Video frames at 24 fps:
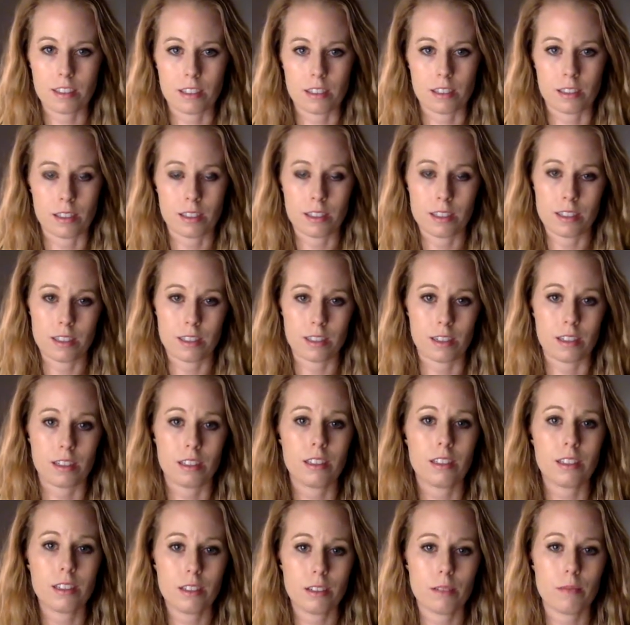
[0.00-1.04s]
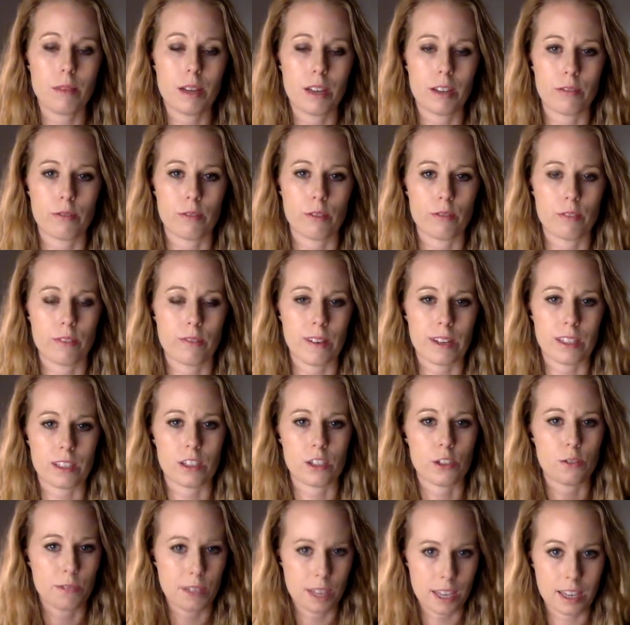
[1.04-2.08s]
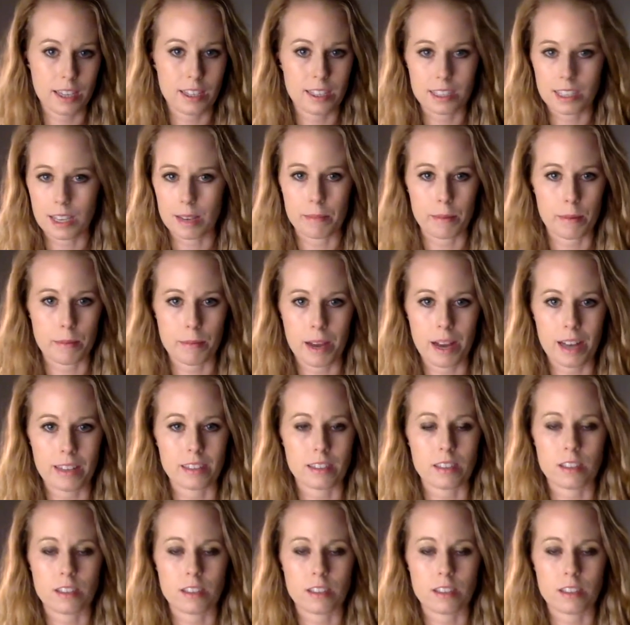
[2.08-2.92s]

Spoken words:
It's a clear metaphor for the fact that you can't escape your past.